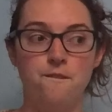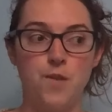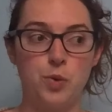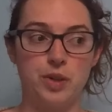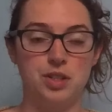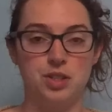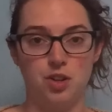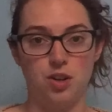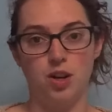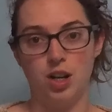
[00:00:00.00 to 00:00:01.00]

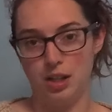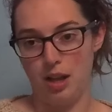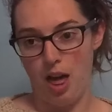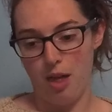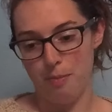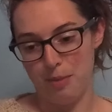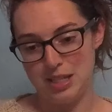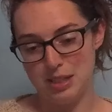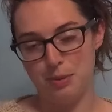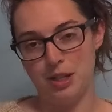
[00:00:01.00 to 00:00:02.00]
focused on my
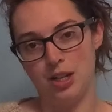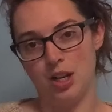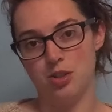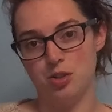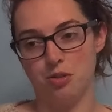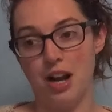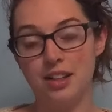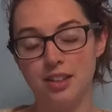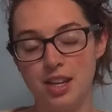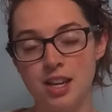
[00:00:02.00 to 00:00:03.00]
spinning
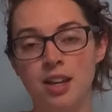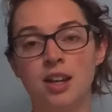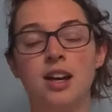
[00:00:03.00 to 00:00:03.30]
directly,